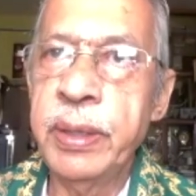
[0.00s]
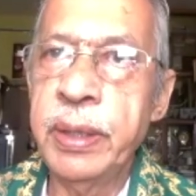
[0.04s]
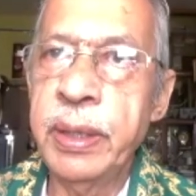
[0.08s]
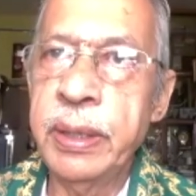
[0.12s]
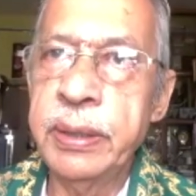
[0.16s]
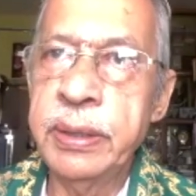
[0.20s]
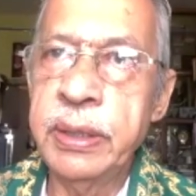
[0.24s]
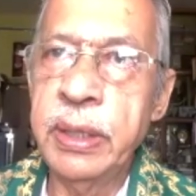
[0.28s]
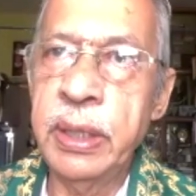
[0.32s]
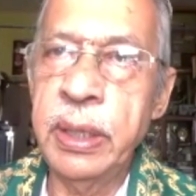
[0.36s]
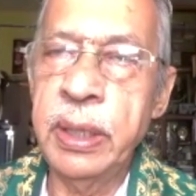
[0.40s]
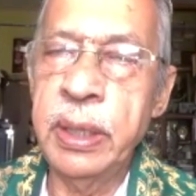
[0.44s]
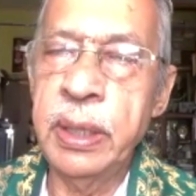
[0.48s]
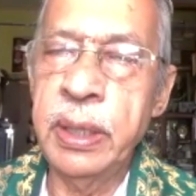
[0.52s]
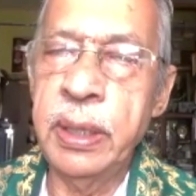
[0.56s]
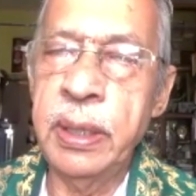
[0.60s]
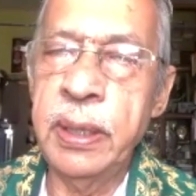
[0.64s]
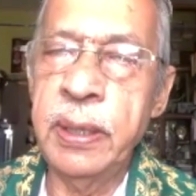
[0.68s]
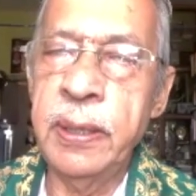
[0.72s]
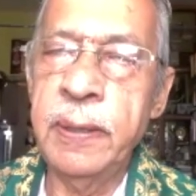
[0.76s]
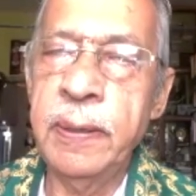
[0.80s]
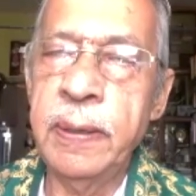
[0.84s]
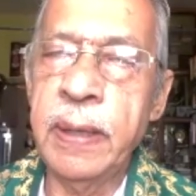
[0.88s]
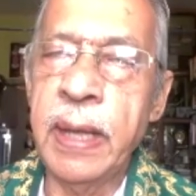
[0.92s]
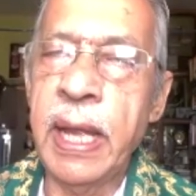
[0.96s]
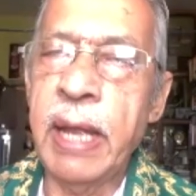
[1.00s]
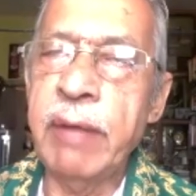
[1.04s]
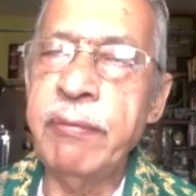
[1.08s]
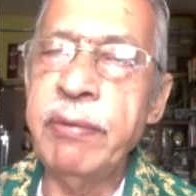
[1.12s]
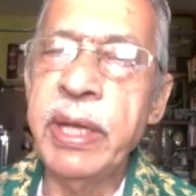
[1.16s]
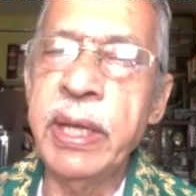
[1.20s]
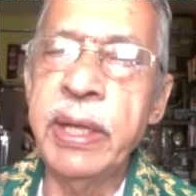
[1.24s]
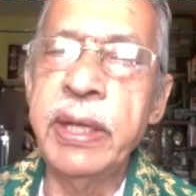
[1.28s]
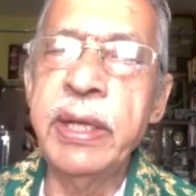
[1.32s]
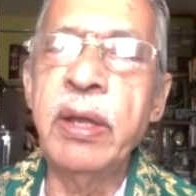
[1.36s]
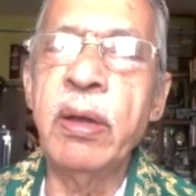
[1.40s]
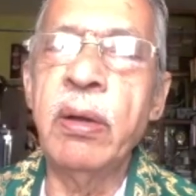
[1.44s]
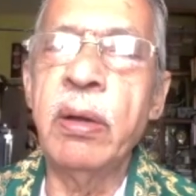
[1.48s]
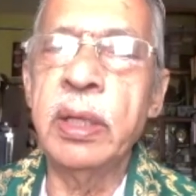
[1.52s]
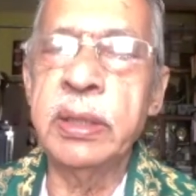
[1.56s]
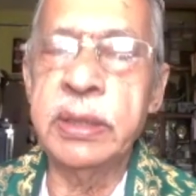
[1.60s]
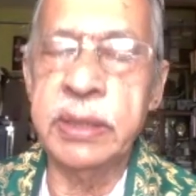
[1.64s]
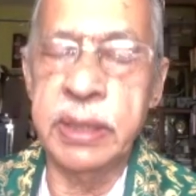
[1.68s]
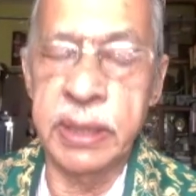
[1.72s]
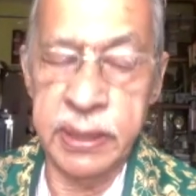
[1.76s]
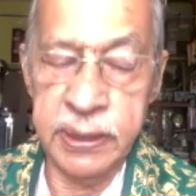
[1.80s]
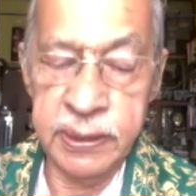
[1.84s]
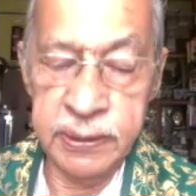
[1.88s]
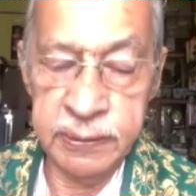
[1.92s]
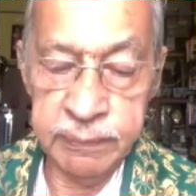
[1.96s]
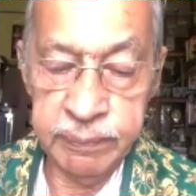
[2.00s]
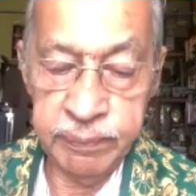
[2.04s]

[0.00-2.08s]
the having any author.